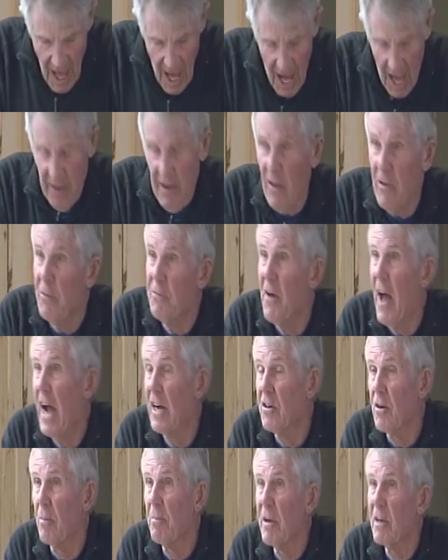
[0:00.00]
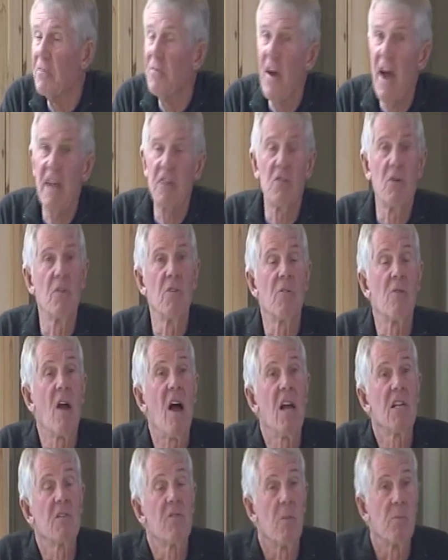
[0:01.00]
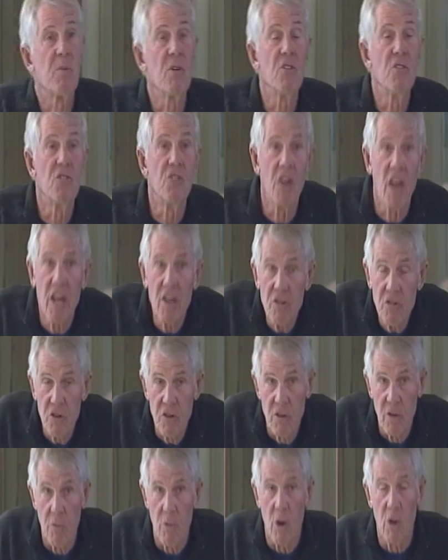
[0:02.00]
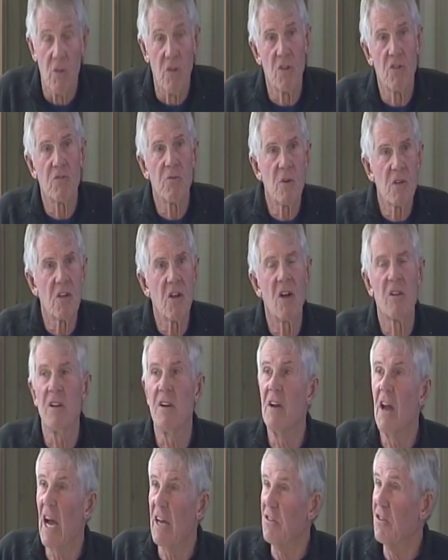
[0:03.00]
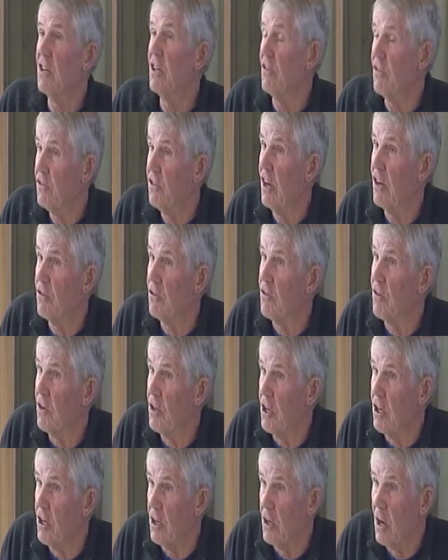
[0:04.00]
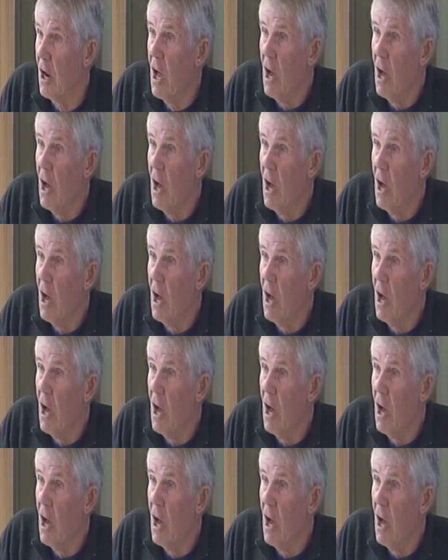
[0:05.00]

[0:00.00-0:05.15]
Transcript: Another factor, big factor in the rise of appreciation of wilderness, we're talking 19th century here,